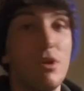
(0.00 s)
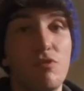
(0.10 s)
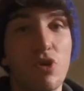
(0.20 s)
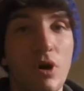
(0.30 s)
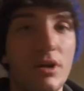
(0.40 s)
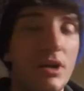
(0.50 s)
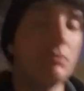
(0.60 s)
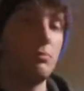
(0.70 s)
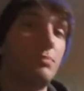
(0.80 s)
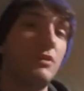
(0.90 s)
Bit of
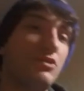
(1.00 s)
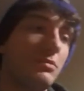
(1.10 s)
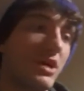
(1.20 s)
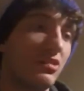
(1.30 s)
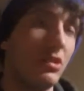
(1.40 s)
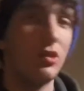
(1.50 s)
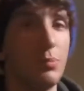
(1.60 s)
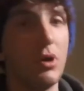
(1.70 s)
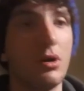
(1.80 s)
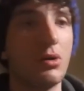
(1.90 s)
riding, bit of gymnastics,
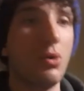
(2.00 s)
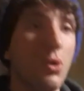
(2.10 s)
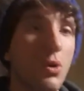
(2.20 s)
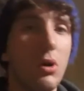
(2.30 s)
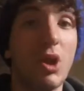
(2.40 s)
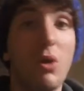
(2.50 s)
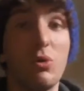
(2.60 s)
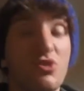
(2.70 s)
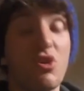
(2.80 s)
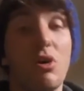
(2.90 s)
parkour, going
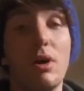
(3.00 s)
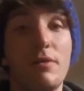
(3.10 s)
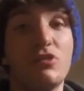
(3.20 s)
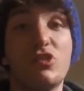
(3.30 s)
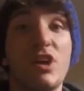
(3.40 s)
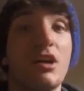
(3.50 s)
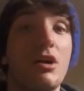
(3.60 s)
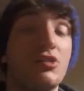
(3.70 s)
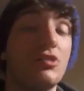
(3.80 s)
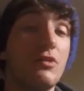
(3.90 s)
on drives, just that
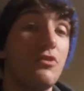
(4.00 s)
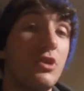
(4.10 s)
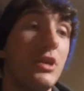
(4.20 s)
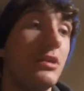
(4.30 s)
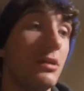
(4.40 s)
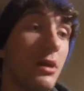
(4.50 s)
kind of stuff really.